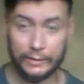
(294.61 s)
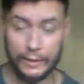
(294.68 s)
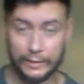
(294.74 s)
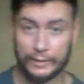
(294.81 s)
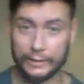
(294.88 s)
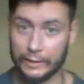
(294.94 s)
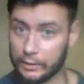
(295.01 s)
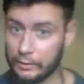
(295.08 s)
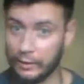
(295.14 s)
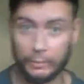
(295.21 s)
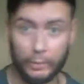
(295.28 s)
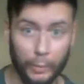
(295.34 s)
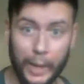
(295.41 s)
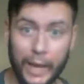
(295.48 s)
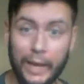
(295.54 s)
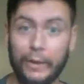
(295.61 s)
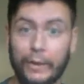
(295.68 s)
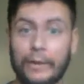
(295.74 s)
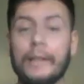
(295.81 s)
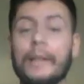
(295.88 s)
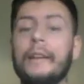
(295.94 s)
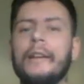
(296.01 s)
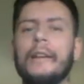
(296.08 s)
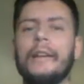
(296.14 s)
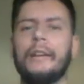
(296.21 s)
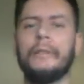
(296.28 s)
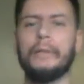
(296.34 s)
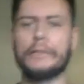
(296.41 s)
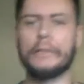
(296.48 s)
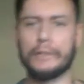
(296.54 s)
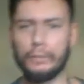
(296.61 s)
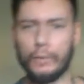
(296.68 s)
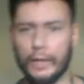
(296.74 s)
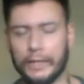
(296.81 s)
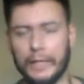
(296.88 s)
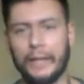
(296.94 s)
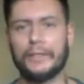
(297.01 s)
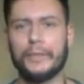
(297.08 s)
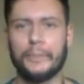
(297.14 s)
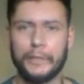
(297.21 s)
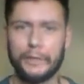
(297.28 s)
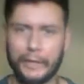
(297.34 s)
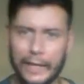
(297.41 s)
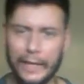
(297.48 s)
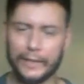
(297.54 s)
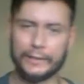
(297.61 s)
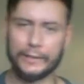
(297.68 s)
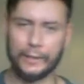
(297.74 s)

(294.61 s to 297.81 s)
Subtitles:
tense again to create more power, which is why you have to be relaxed.